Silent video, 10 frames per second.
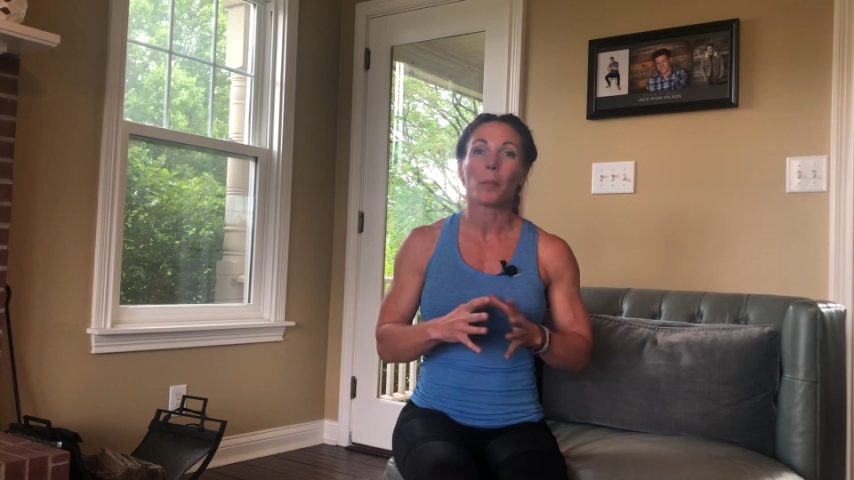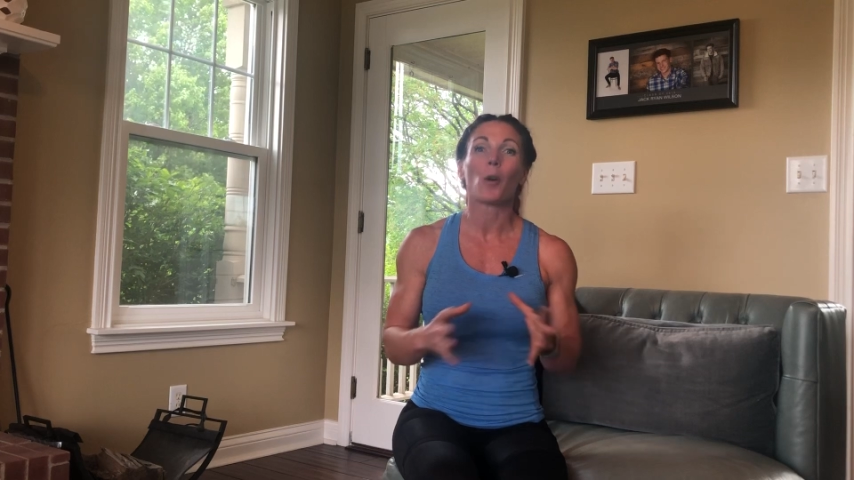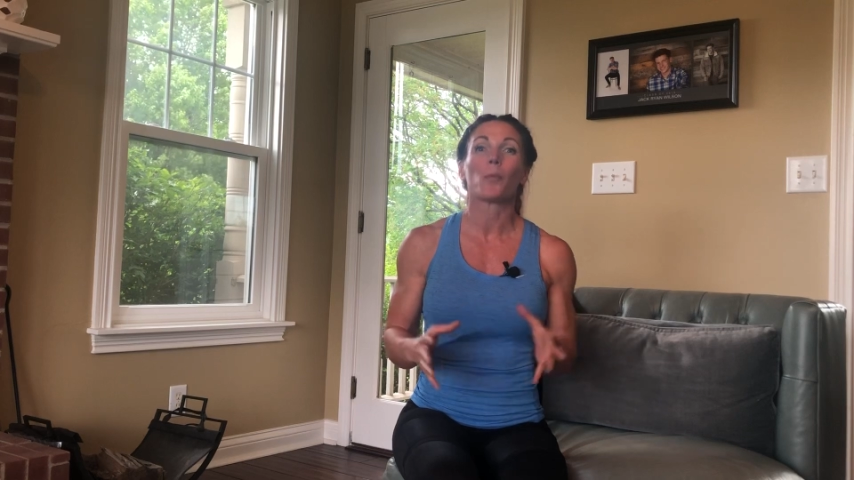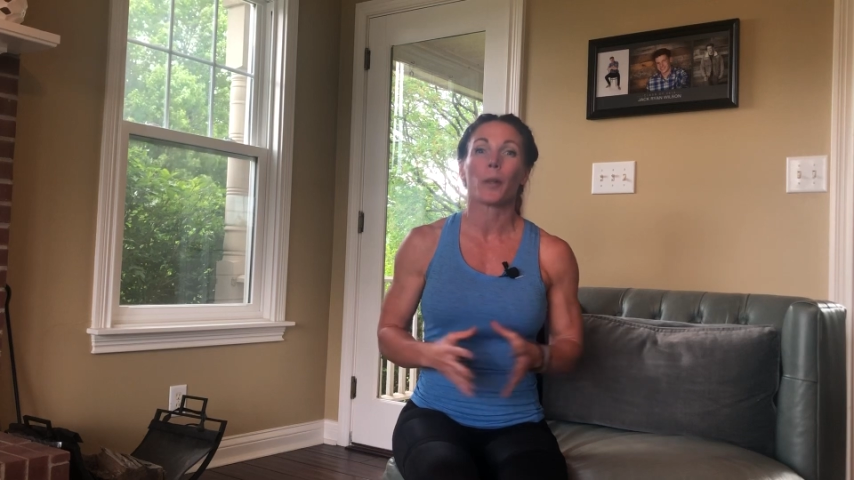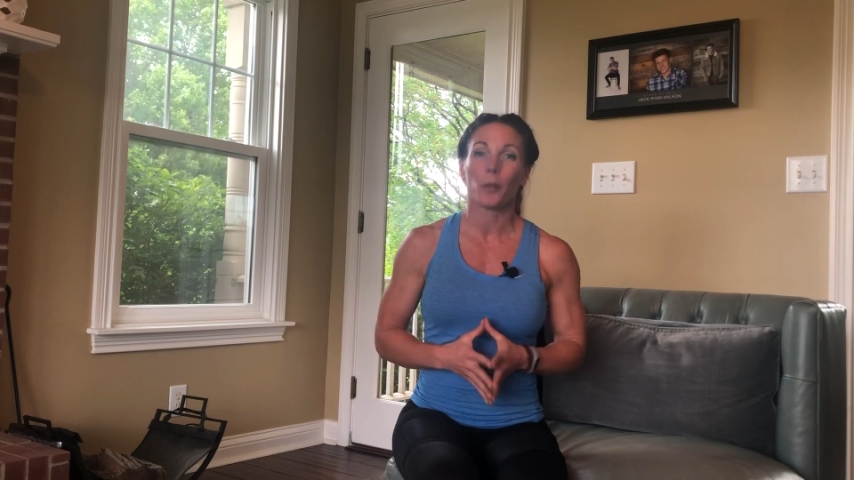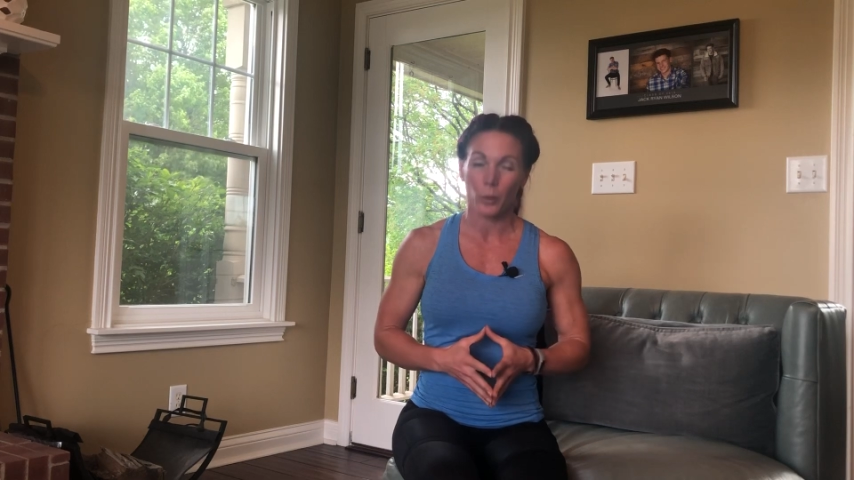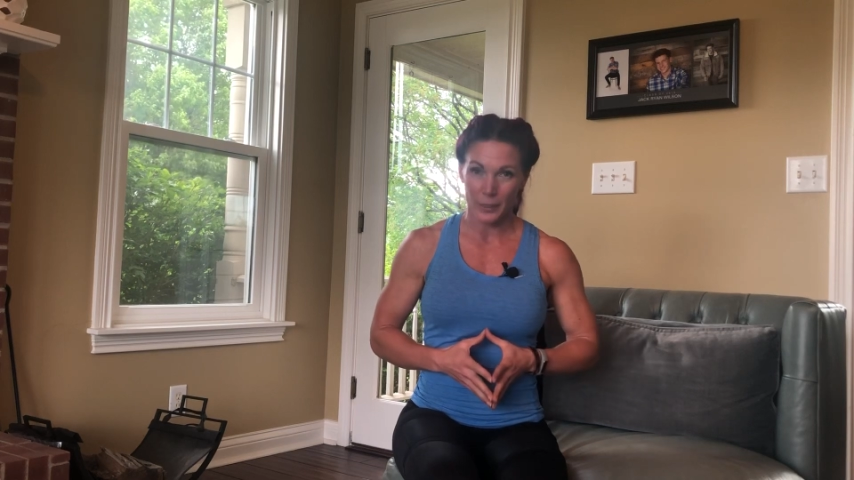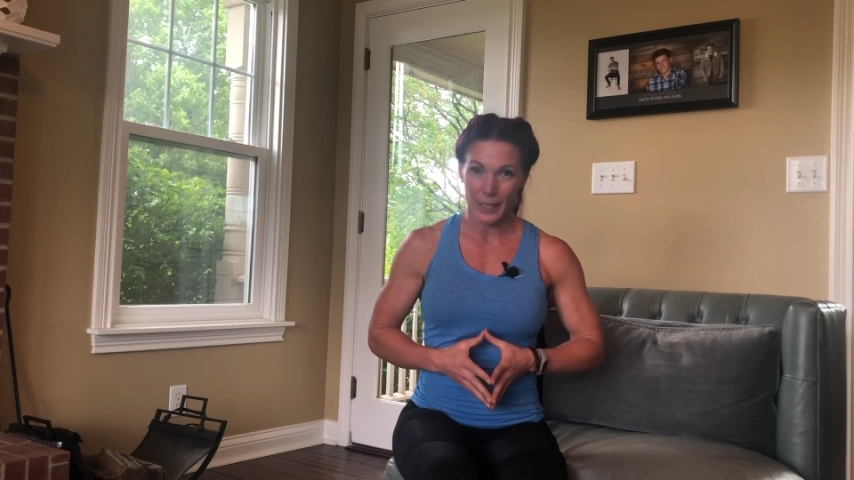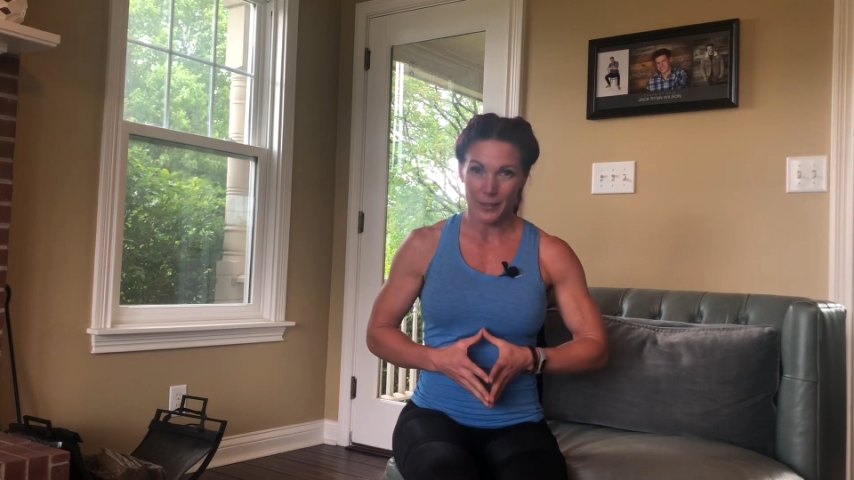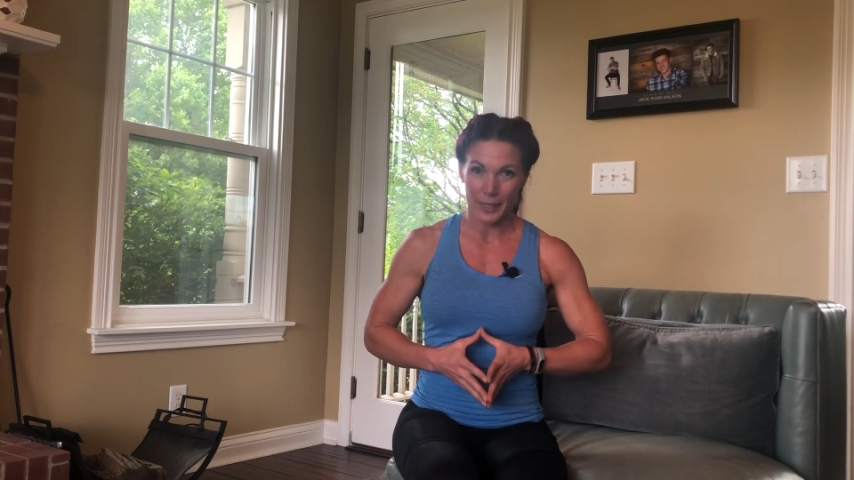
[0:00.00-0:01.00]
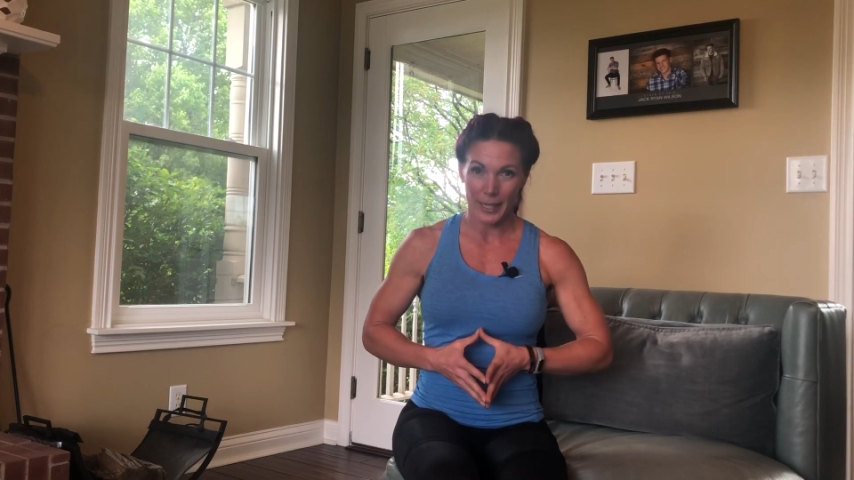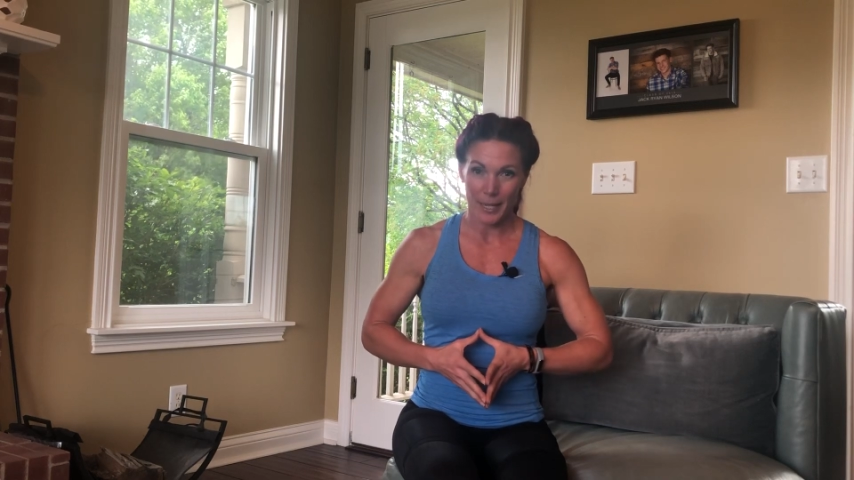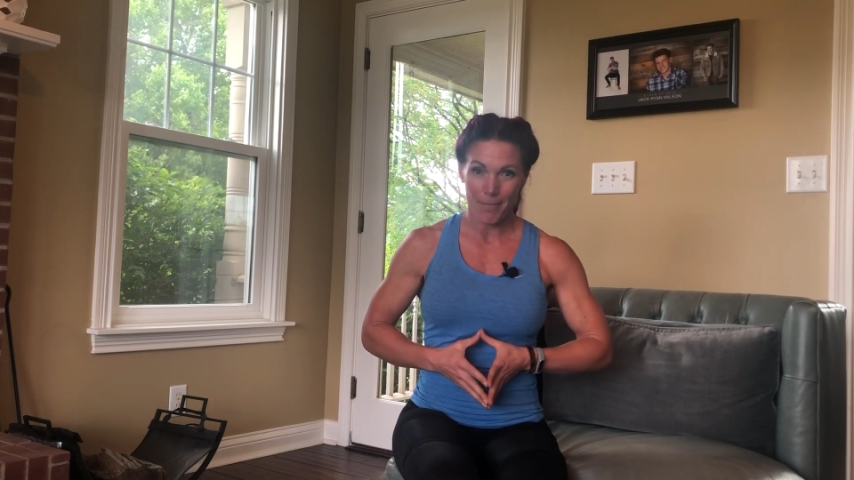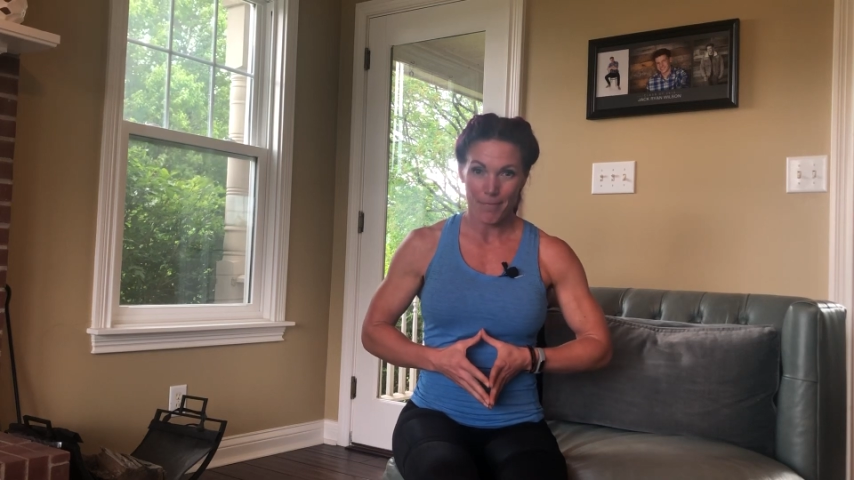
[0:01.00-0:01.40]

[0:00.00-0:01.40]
bone mineral density.